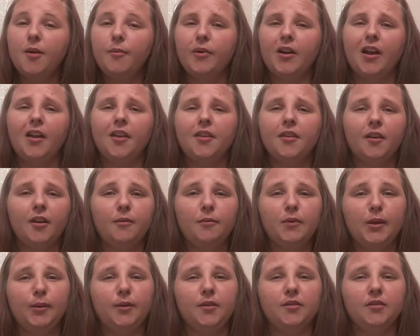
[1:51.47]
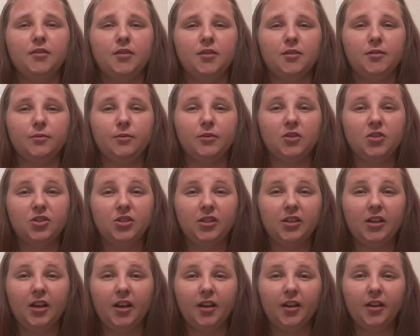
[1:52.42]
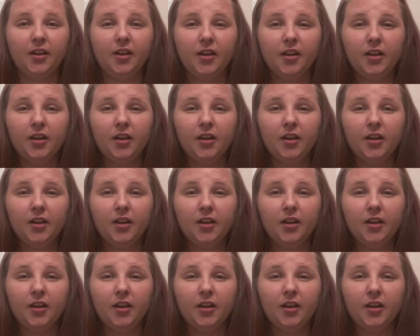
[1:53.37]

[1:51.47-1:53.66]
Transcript: but I thought maybe it was just where she got,